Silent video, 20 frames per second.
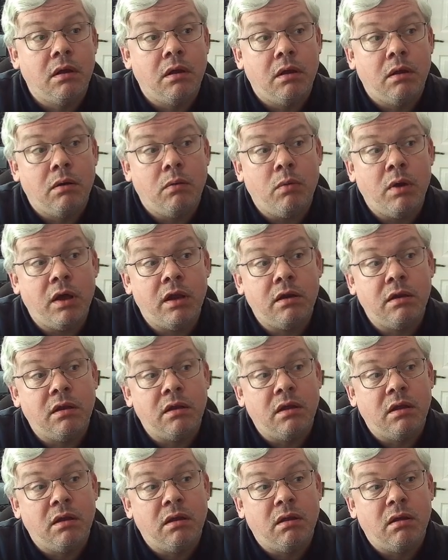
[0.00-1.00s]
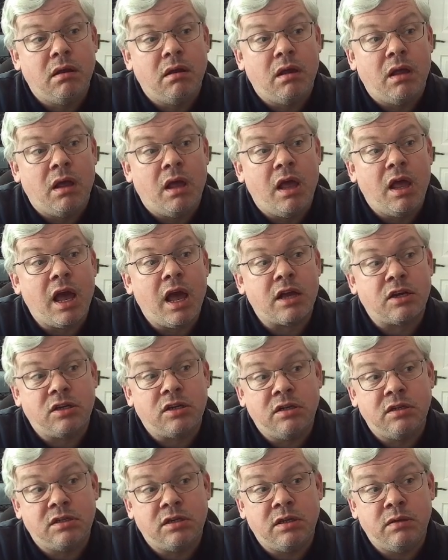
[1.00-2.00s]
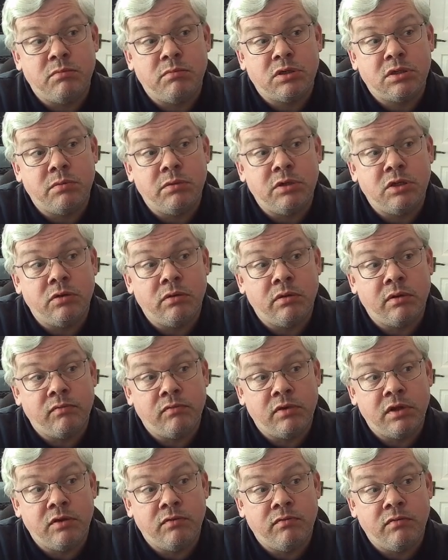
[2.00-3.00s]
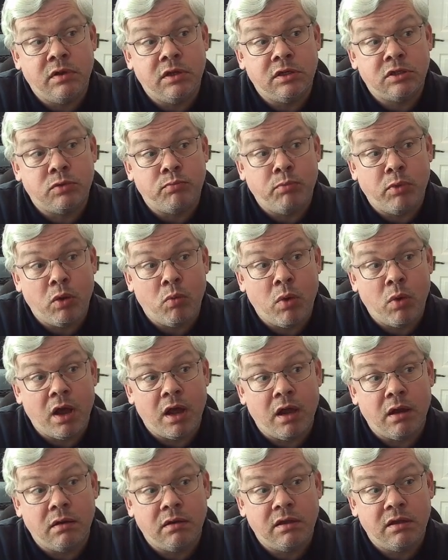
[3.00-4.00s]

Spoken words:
when he actually seems to be doing reasonably well.